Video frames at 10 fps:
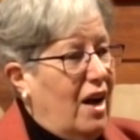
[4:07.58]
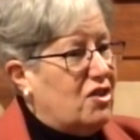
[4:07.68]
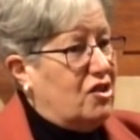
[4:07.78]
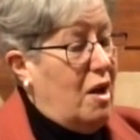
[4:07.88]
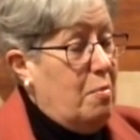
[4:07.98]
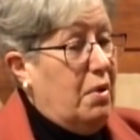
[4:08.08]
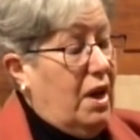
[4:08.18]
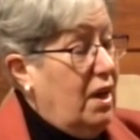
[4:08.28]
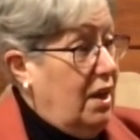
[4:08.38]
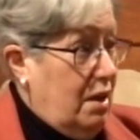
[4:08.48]

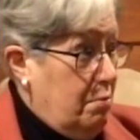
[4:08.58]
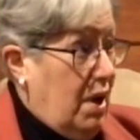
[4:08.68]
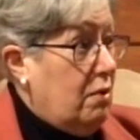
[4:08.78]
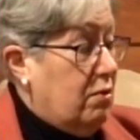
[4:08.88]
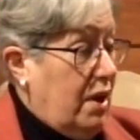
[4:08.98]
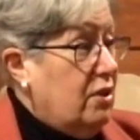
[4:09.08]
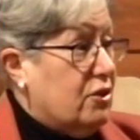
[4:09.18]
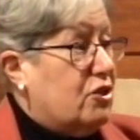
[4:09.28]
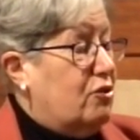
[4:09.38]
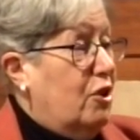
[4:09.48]
somebody in my
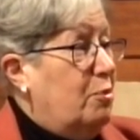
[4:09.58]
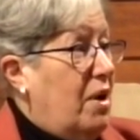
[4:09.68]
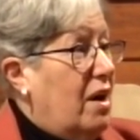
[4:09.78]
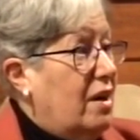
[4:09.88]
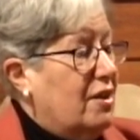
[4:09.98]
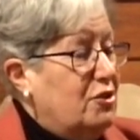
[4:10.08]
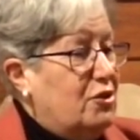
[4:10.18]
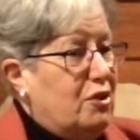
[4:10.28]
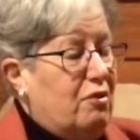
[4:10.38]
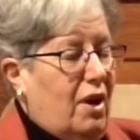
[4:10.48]
writers group, High
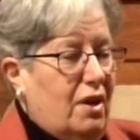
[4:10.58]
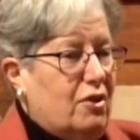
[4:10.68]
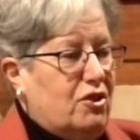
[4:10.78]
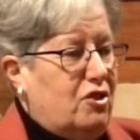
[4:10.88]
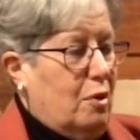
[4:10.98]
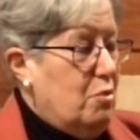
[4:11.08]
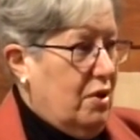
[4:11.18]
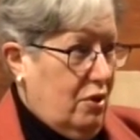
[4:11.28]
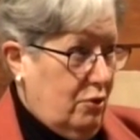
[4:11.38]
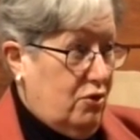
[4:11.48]
Country Writers, someone
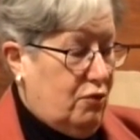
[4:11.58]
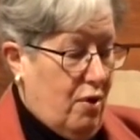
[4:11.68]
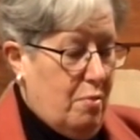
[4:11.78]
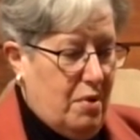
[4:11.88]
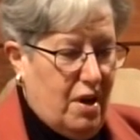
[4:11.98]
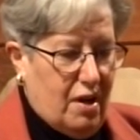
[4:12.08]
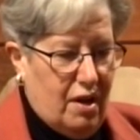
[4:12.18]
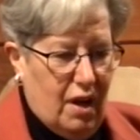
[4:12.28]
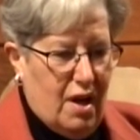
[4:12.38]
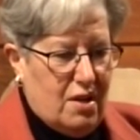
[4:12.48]
who's from here,
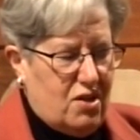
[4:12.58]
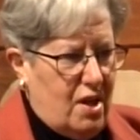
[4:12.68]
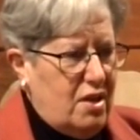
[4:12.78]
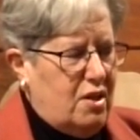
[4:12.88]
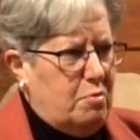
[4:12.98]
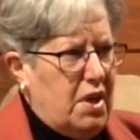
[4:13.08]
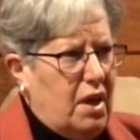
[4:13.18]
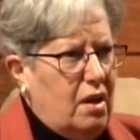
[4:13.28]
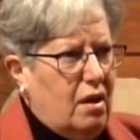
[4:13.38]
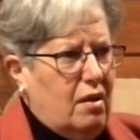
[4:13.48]
said to
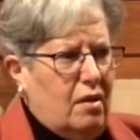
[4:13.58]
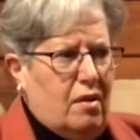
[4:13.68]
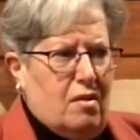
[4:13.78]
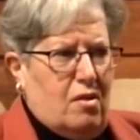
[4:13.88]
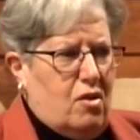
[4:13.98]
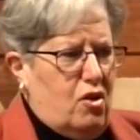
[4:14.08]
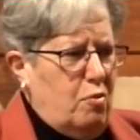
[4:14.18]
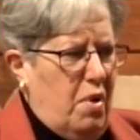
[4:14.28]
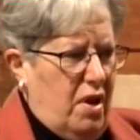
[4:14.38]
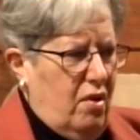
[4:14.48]
me, You
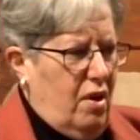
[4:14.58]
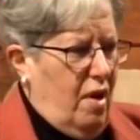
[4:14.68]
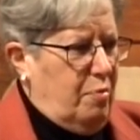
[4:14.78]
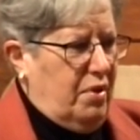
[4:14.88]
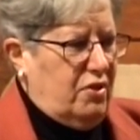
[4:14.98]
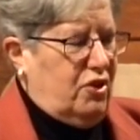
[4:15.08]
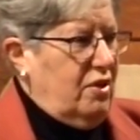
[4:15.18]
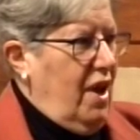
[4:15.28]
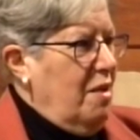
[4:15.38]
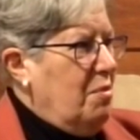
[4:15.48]
better not put your
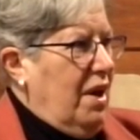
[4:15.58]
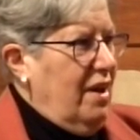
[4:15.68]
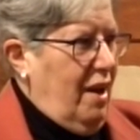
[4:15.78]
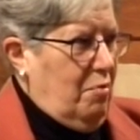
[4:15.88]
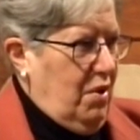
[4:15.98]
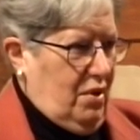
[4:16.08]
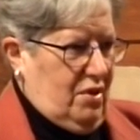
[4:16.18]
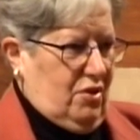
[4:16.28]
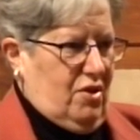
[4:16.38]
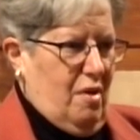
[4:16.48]
name on that book,
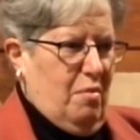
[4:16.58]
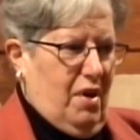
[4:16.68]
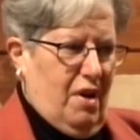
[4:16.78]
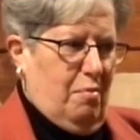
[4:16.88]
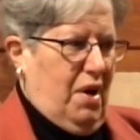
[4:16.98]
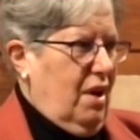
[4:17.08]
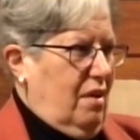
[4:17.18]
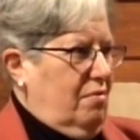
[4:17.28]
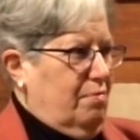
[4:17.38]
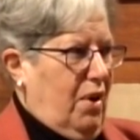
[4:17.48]
or somebody
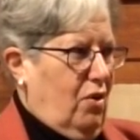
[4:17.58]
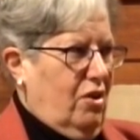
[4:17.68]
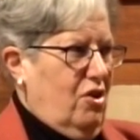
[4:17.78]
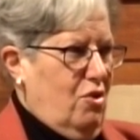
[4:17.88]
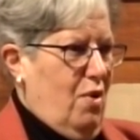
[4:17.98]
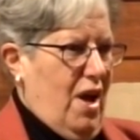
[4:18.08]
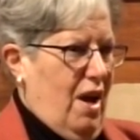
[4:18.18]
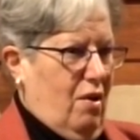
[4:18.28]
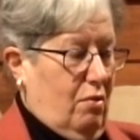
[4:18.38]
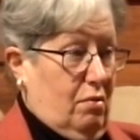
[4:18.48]
might burn you
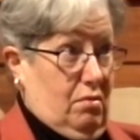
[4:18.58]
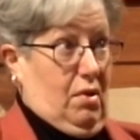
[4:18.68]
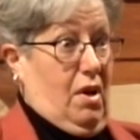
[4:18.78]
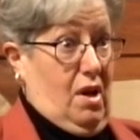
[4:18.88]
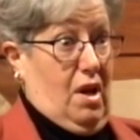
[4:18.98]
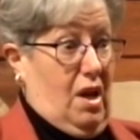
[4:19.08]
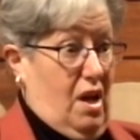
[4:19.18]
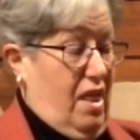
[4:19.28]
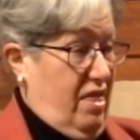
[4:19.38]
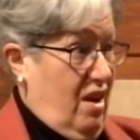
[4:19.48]
out. And
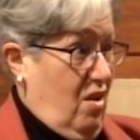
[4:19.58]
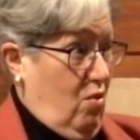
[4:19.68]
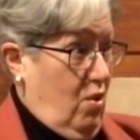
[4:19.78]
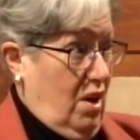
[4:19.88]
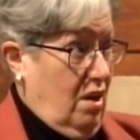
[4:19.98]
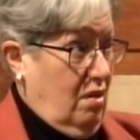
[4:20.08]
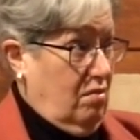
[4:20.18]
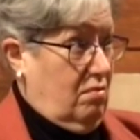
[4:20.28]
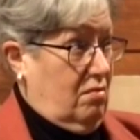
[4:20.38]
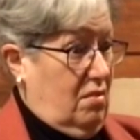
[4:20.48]
I thought,
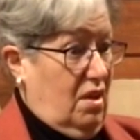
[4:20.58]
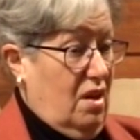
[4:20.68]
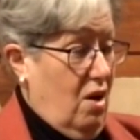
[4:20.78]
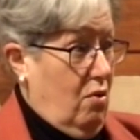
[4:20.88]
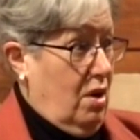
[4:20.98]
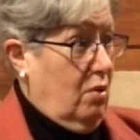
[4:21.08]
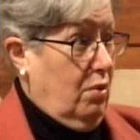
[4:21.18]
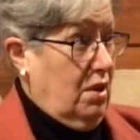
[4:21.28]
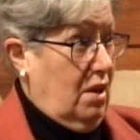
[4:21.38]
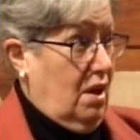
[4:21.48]
Well, you know, I don't
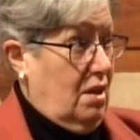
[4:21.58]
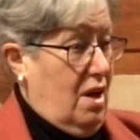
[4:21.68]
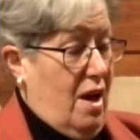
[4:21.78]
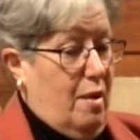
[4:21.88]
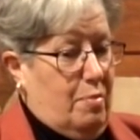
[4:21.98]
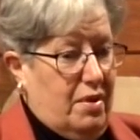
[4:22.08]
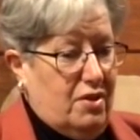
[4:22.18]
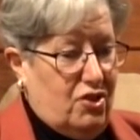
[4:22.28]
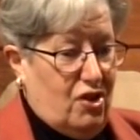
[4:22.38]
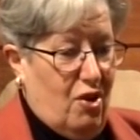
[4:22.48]
want that to happen,
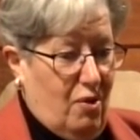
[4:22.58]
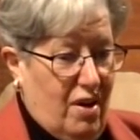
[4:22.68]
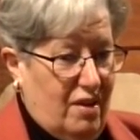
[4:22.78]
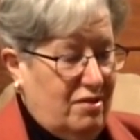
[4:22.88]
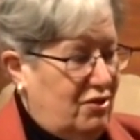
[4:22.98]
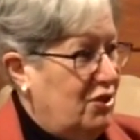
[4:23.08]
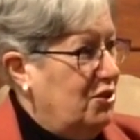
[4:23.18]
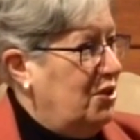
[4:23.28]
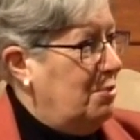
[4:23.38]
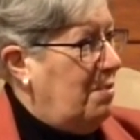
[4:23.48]
so I
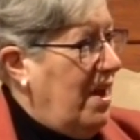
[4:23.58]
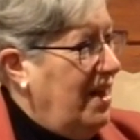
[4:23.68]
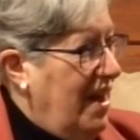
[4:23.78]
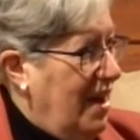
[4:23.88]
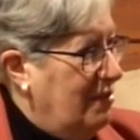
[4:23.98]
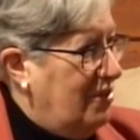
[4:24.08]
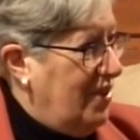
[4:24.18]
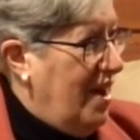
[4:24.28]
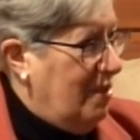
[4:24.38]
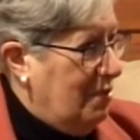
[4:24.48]
used a pen name for
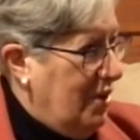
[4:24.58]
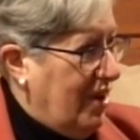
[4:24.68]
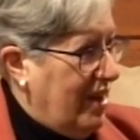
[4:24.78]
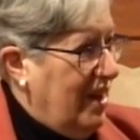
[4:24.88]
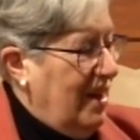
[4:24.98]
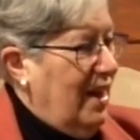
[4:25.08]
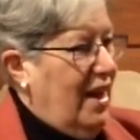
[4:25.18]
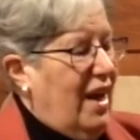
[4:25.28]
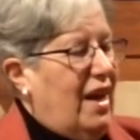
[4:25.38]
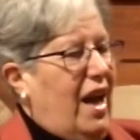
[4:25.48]
that book.
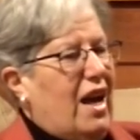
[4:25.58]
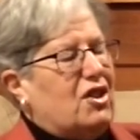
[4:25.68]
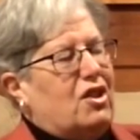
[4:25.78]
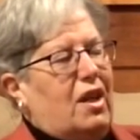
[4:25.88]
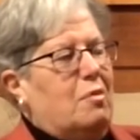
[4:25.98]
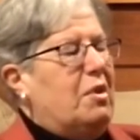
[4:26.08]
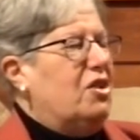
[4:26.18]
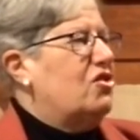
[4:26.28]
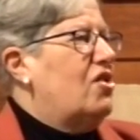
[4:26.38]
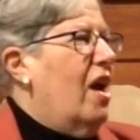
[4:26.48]
And actually, I mean,
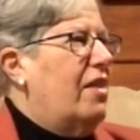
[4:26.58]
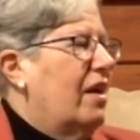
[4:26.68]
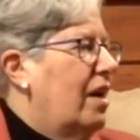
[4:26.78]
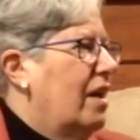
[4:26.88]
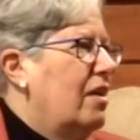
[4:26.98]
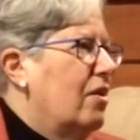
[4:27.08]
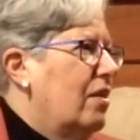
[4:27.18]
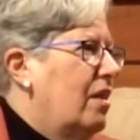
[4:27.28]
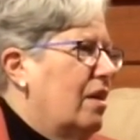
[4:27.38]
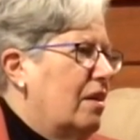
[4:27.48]
there's nothing in there
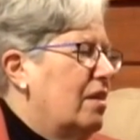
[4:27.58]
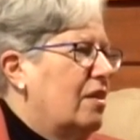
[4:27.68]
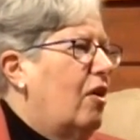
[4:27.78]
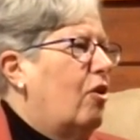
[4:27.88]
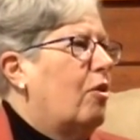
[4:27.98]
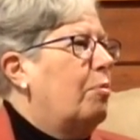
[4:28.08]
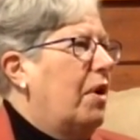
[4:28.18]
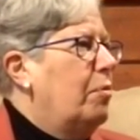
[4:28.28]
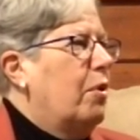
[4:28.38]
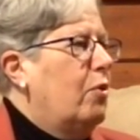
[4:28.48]
that local
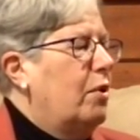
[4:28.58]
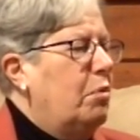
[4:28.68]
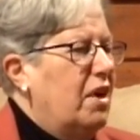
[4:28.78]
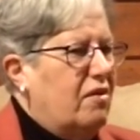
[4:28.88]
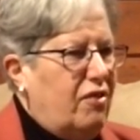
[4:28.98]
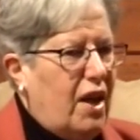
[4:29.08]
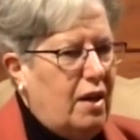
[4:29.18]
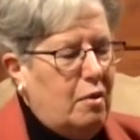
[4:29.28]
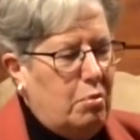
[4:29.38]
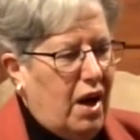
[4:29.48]
people would be
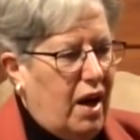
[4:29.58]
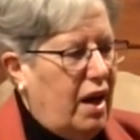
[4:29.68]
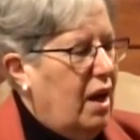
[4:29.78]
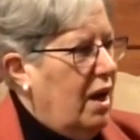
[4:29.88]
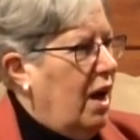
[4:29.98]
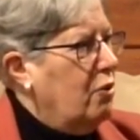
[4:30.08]
offended by. I